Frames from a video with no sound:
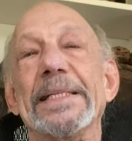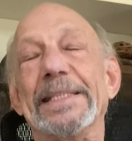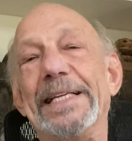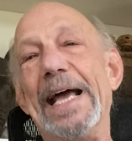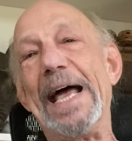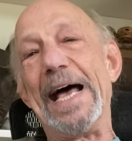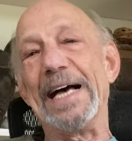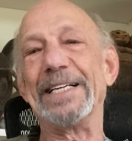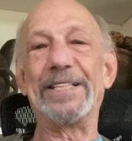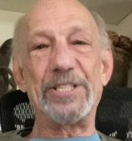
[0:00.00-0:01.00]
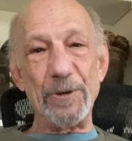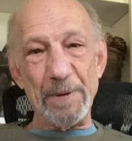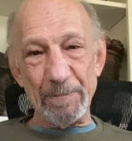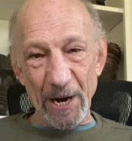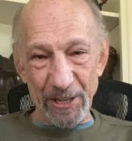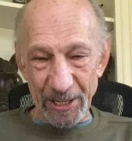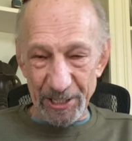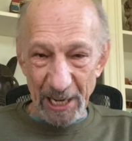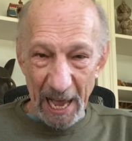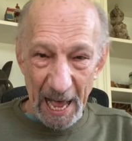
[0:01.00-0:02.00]
Yeah, the Doobie
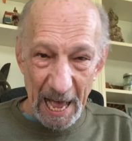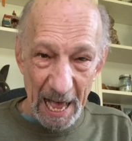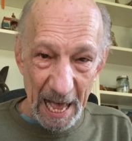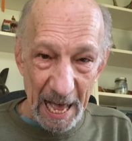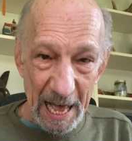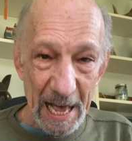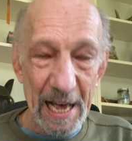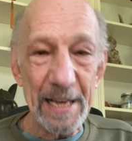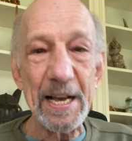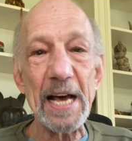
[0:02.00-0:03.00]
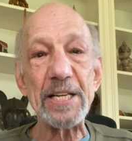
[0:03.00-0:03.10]
Brothers. I gotta